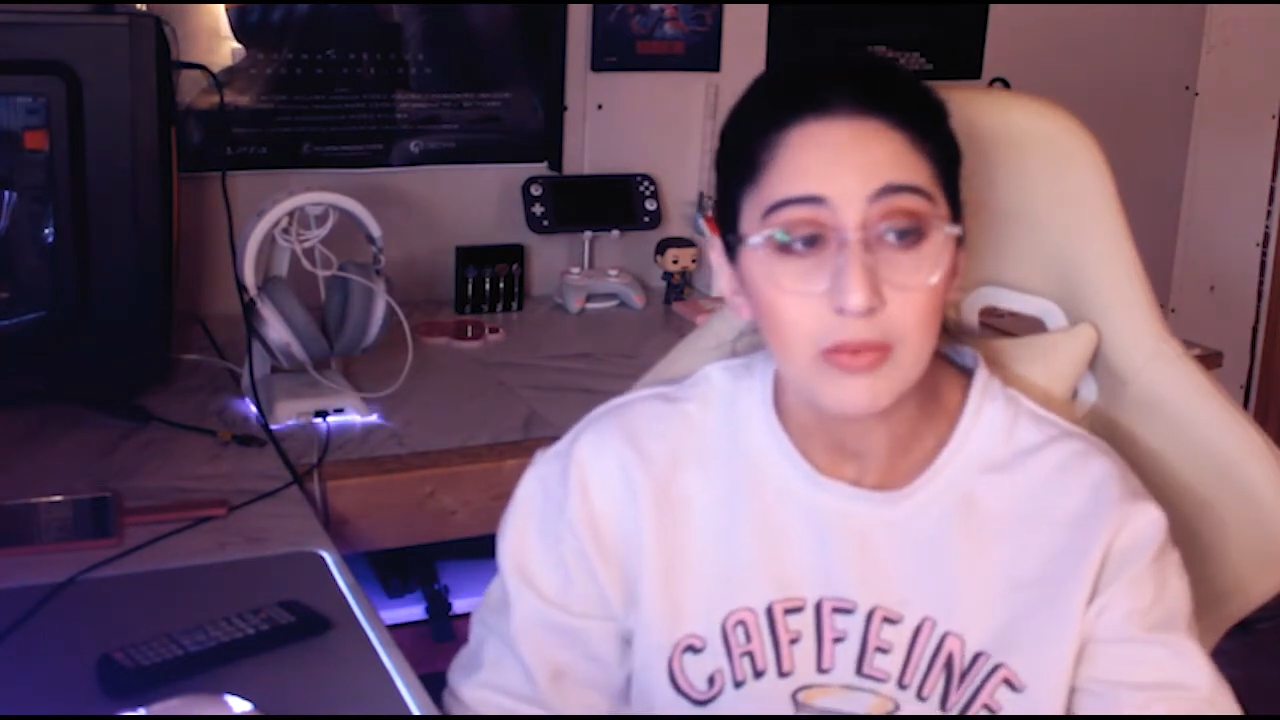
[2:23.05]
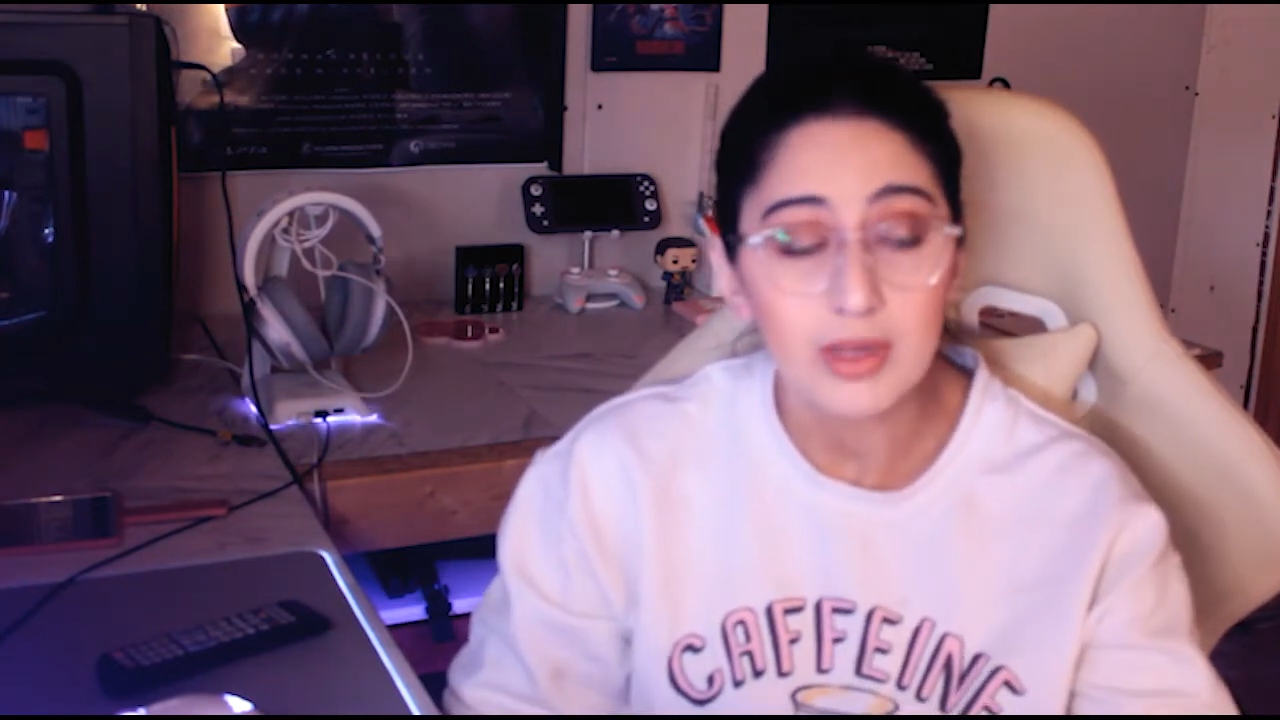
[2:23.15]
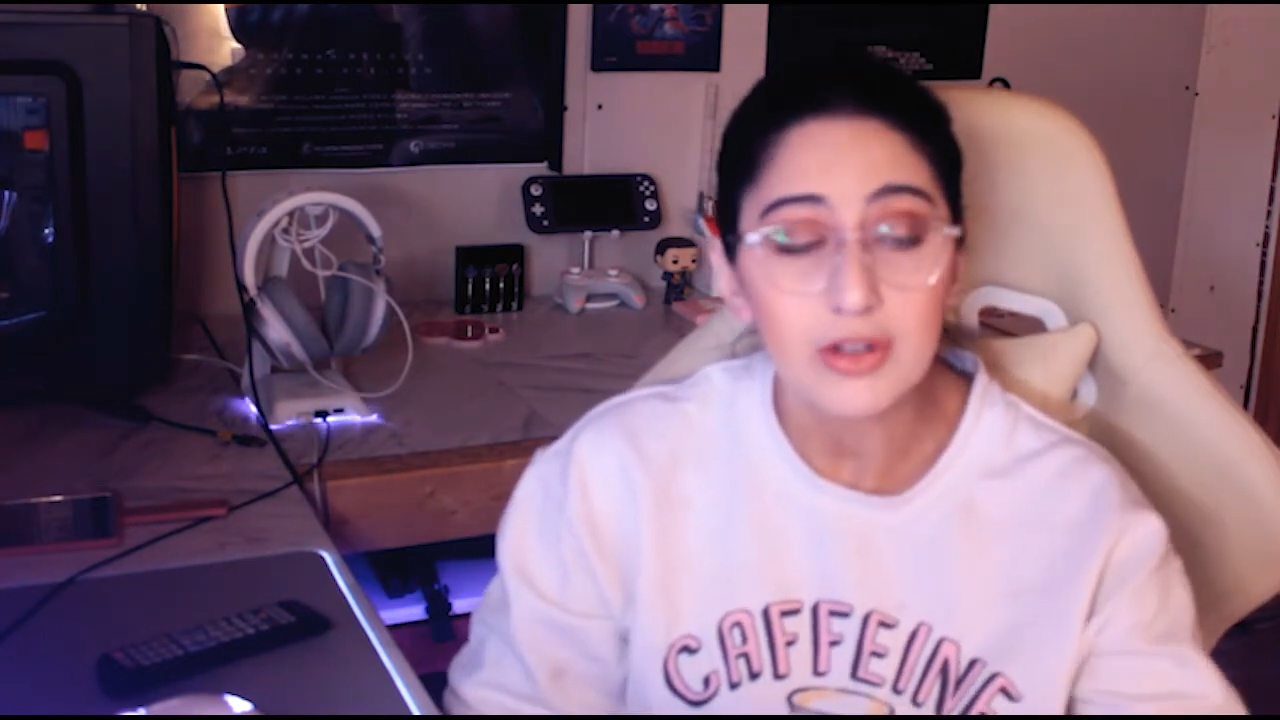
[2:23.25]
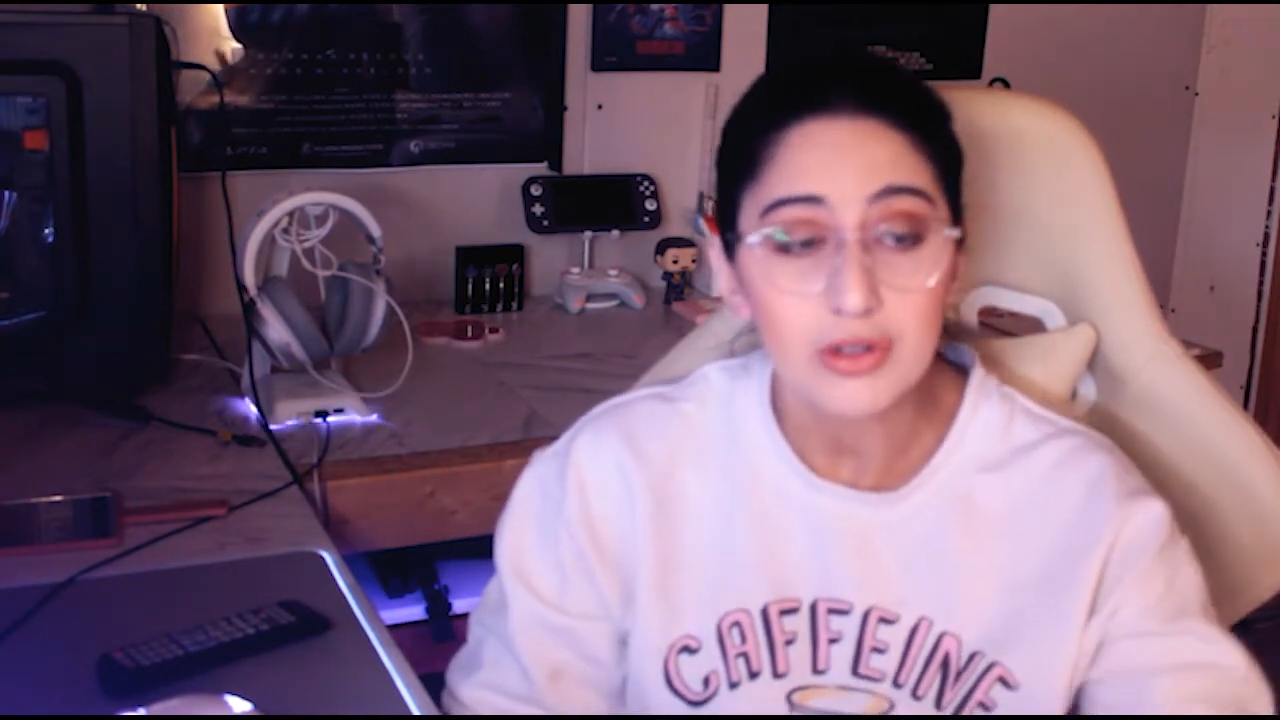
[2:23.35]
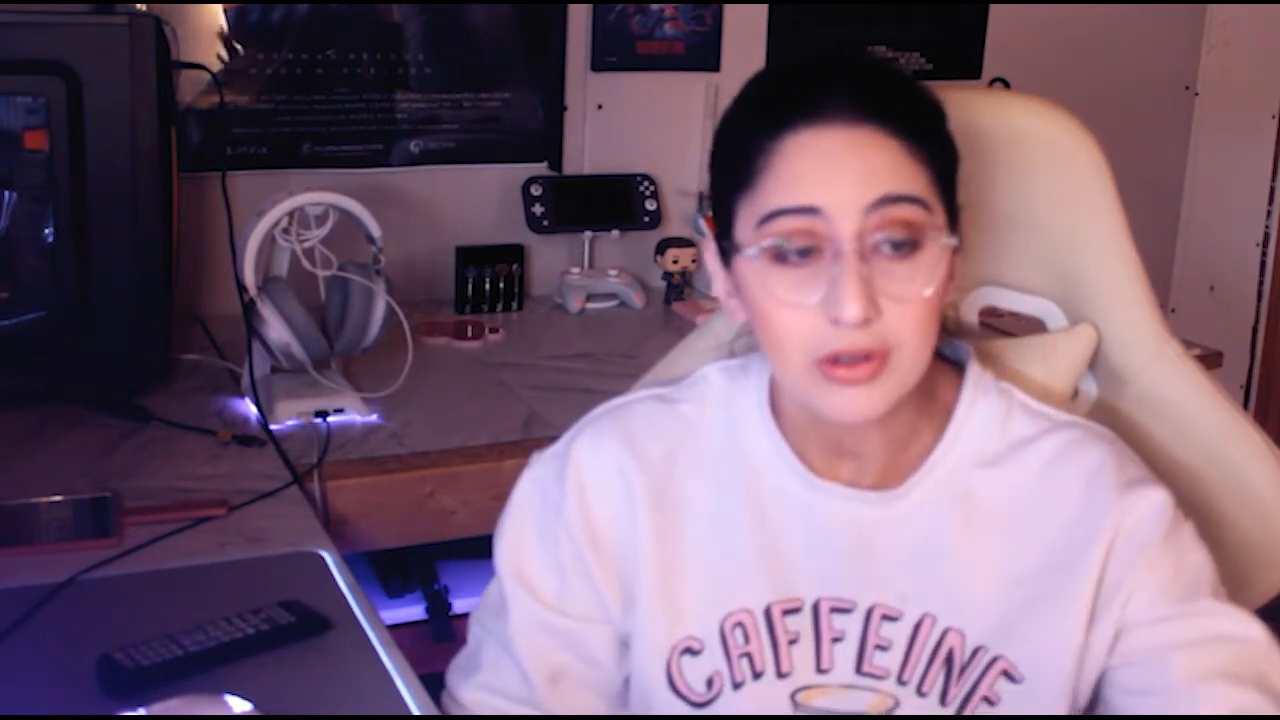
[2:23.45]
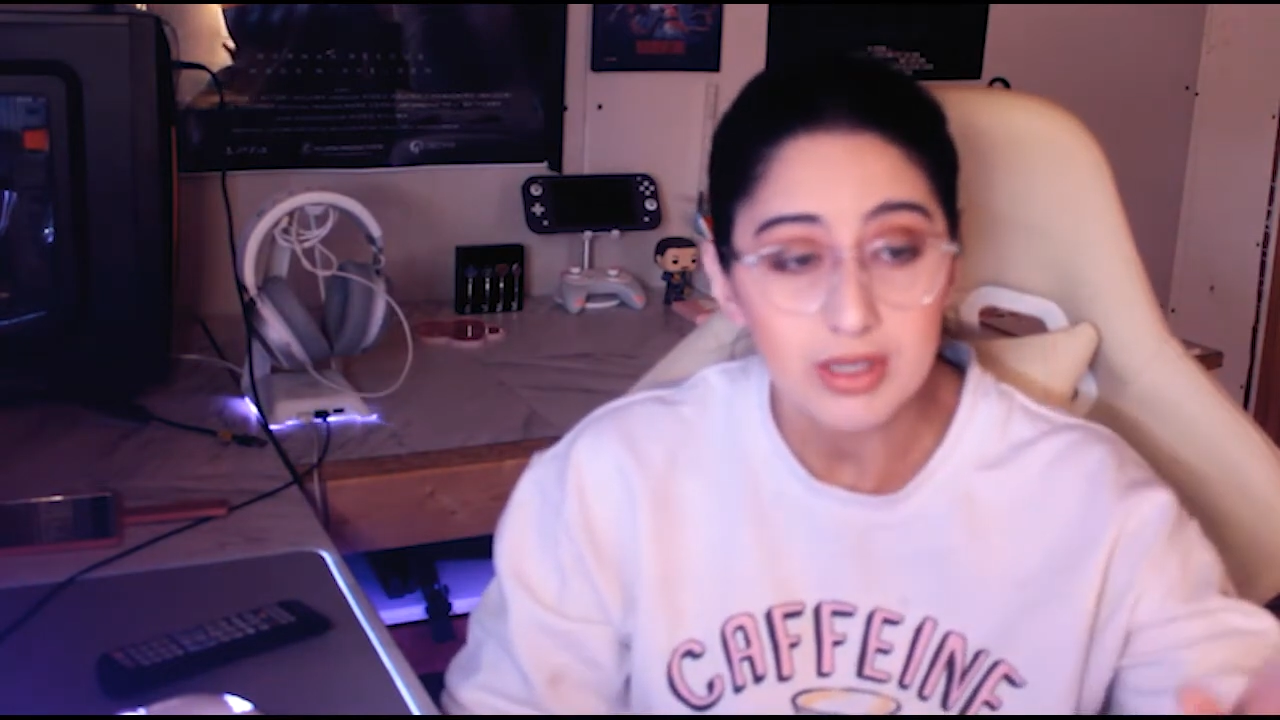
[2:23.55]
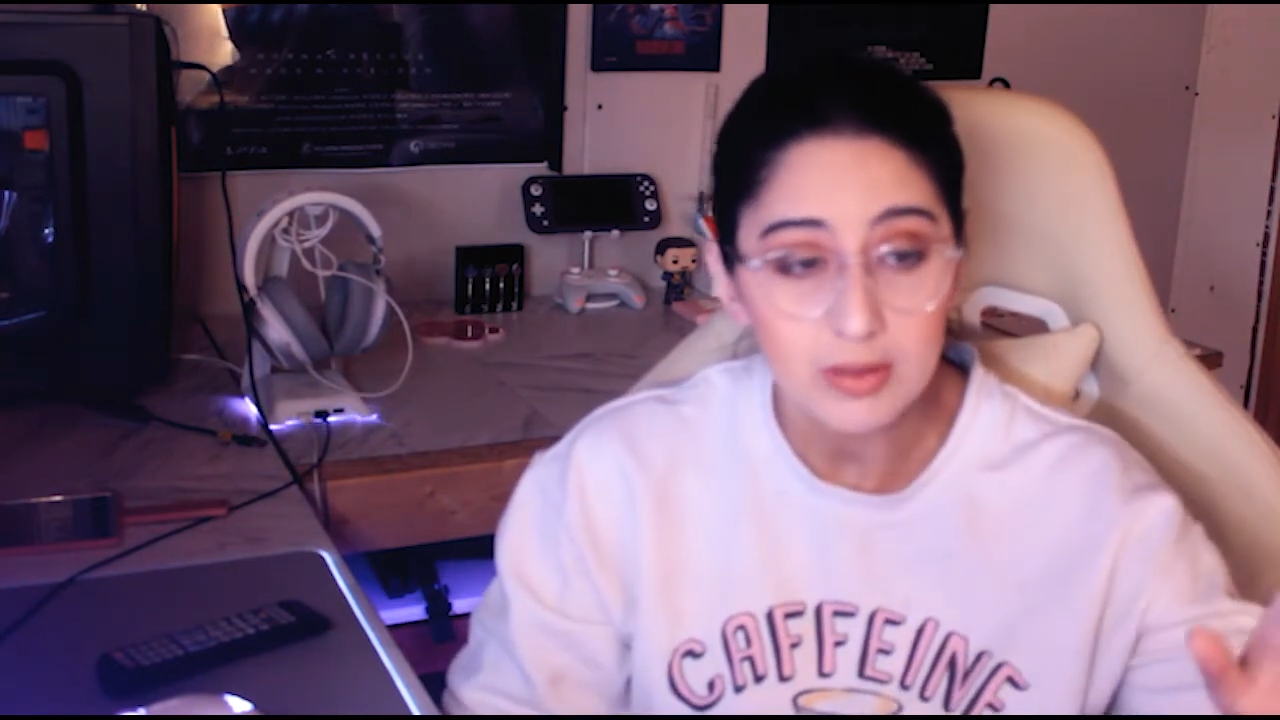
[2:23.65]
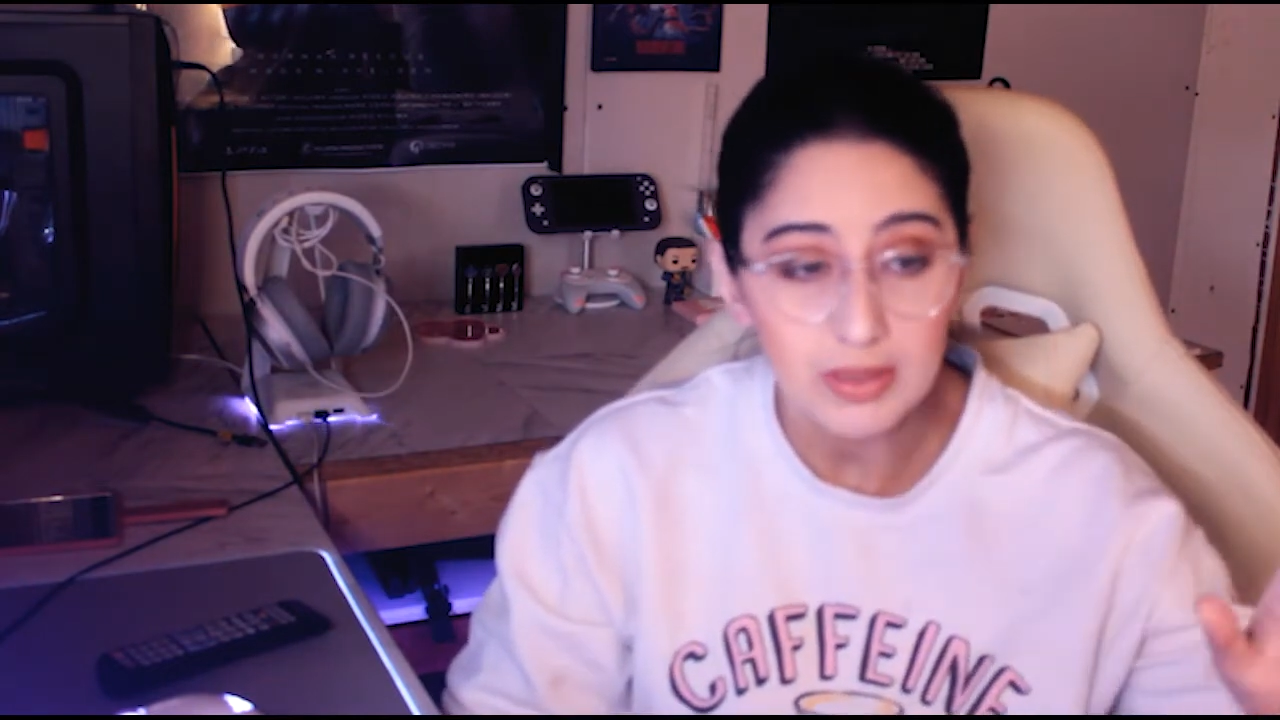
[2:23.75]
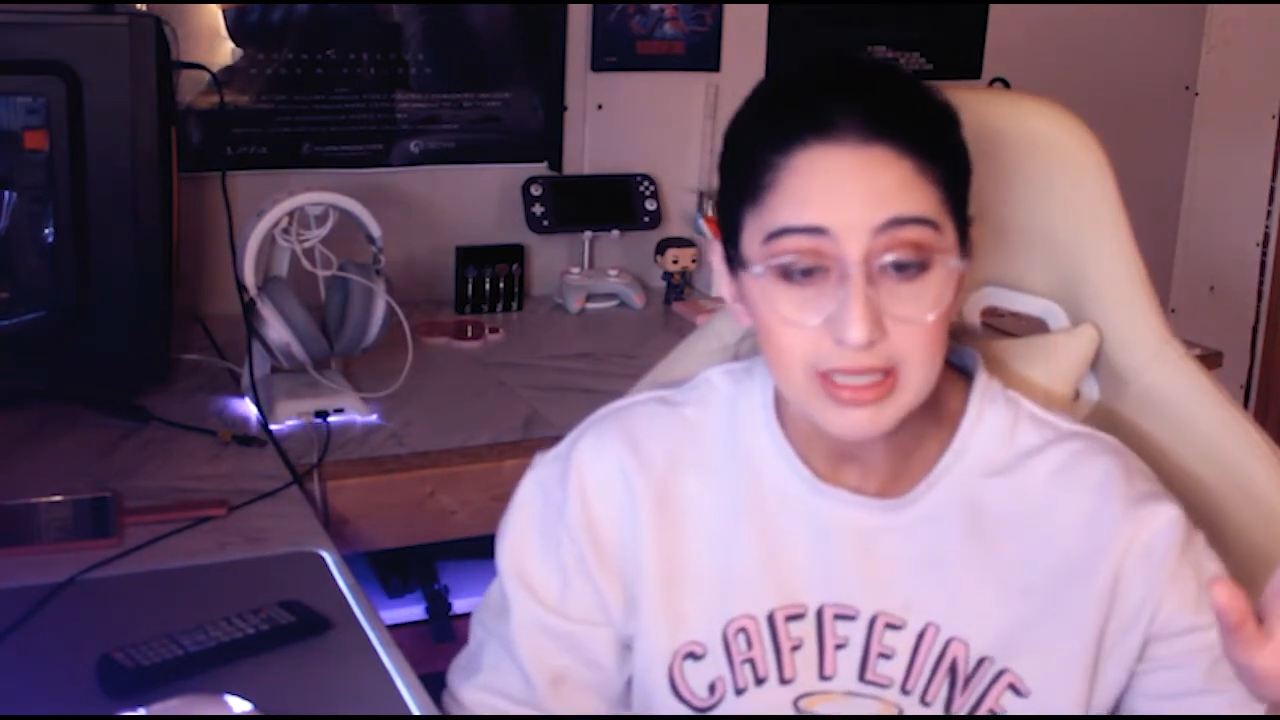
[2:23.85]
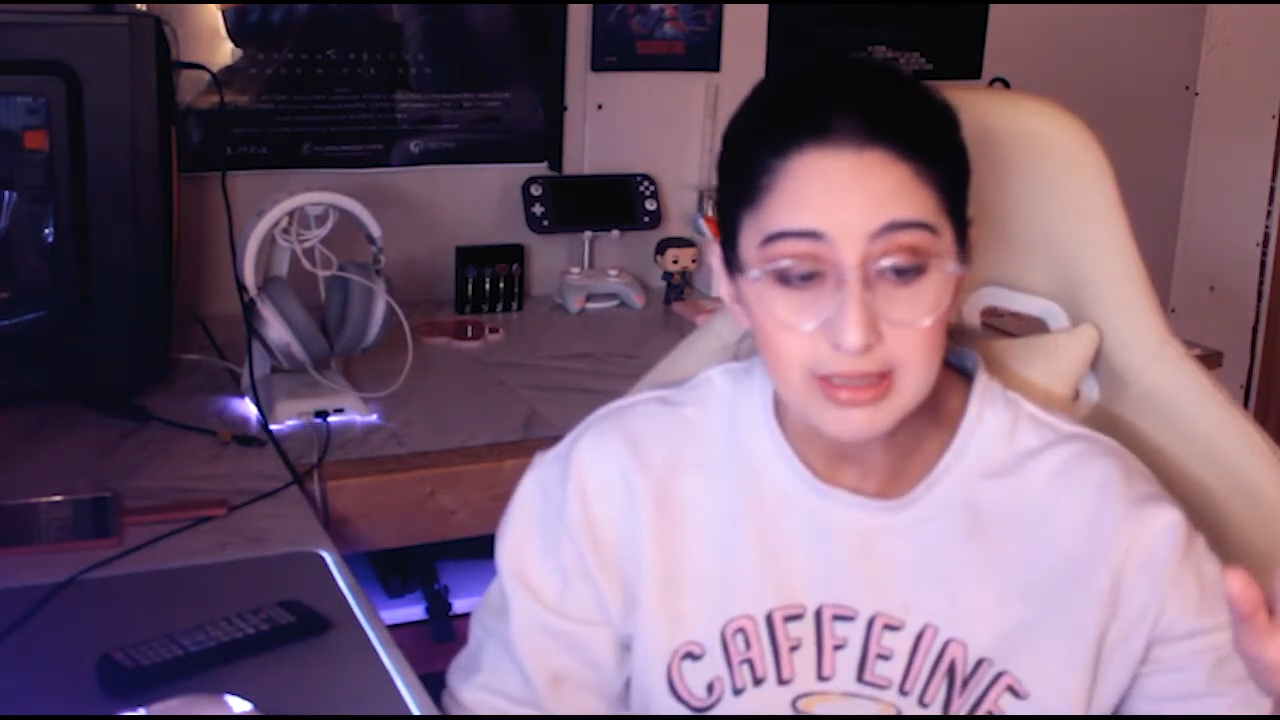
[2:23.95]
reassured
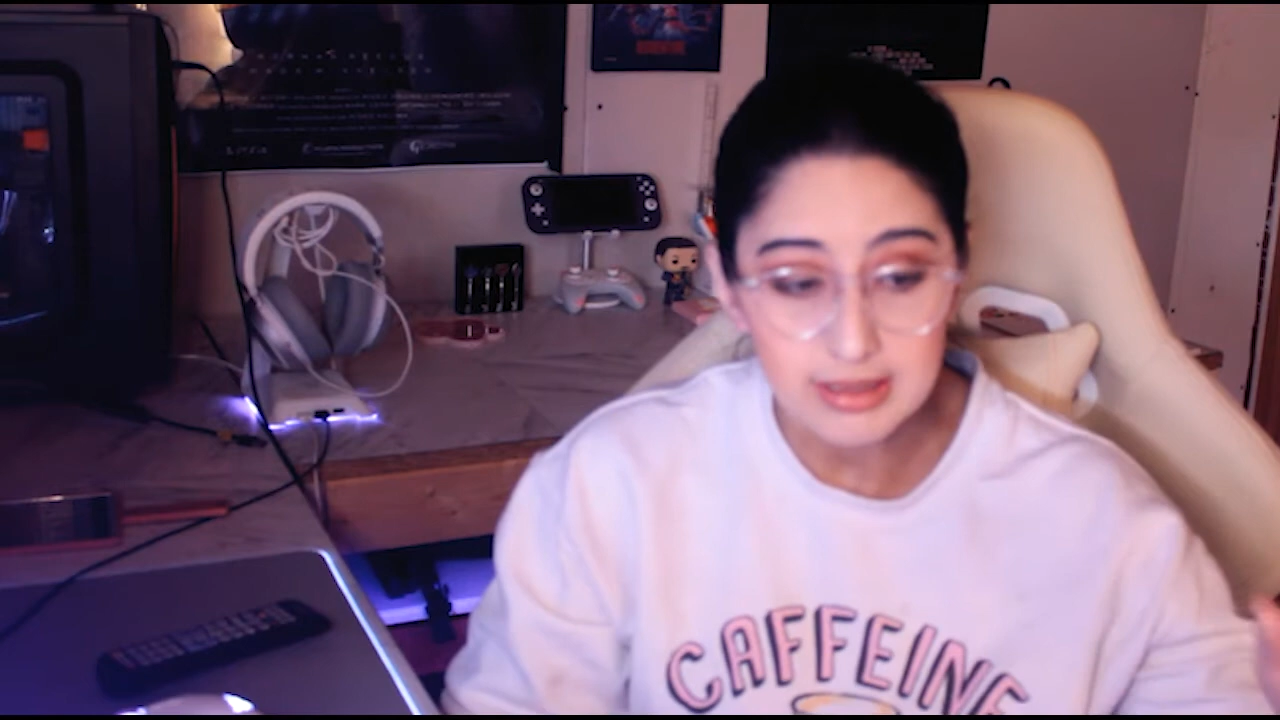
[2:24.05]
his place